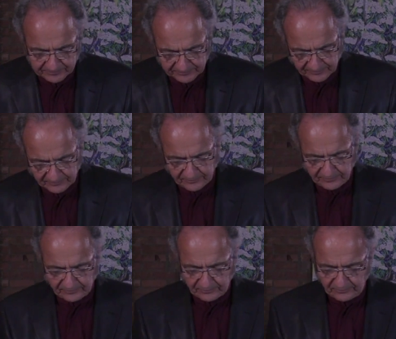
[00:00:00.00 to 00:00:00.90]

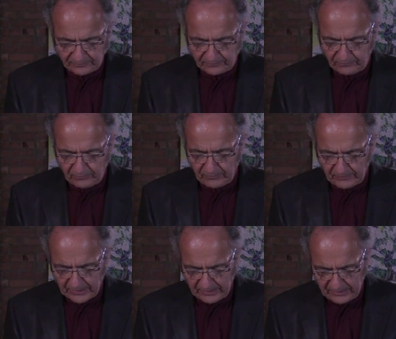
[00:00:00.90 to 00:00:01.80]

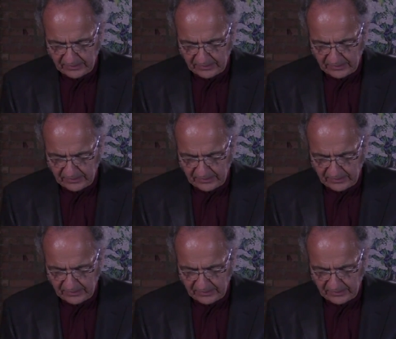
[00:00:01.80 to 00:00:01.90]
(no one is talking)